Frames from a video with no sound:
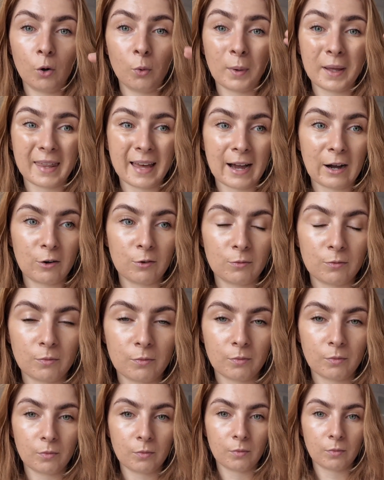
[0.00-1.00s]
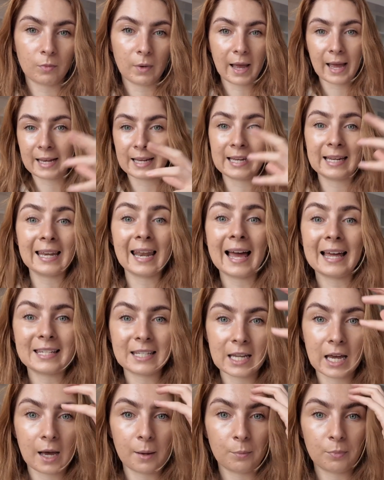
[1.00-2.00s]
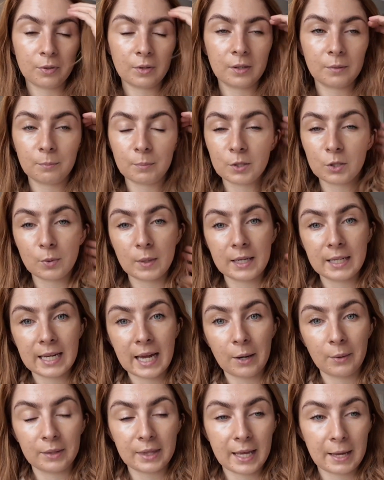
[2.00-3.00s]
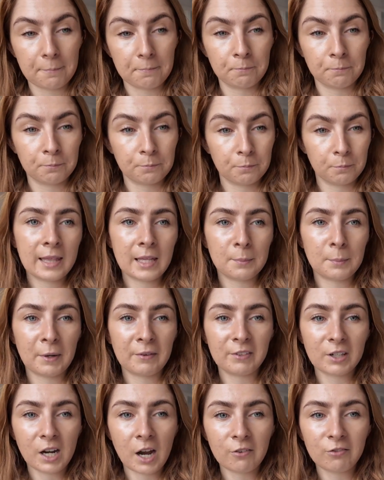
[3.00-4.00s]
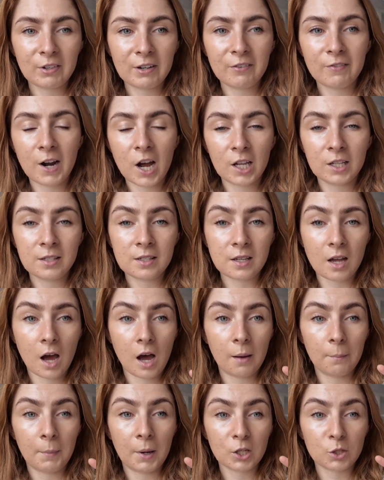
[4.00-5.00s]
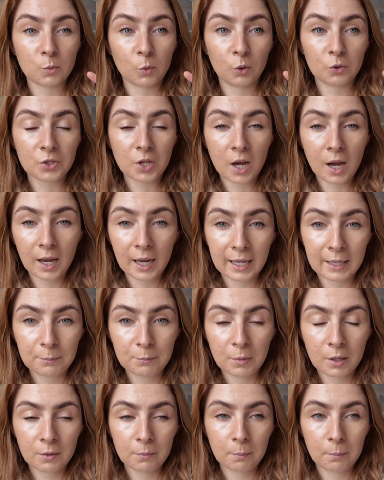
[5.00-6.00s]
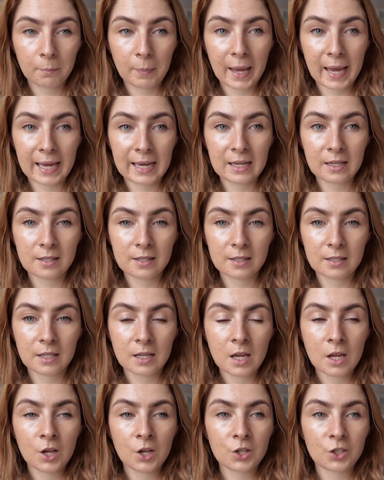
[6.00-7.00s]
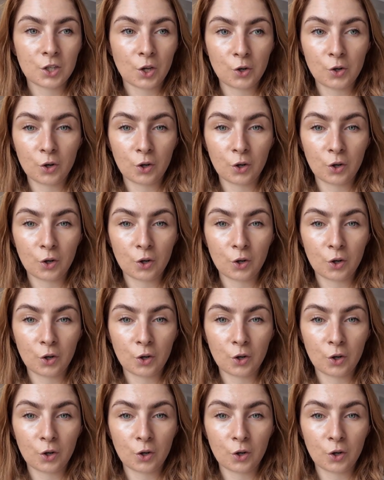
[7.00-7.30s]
without any let up between now and then. And then my recovery runs are much more time based, so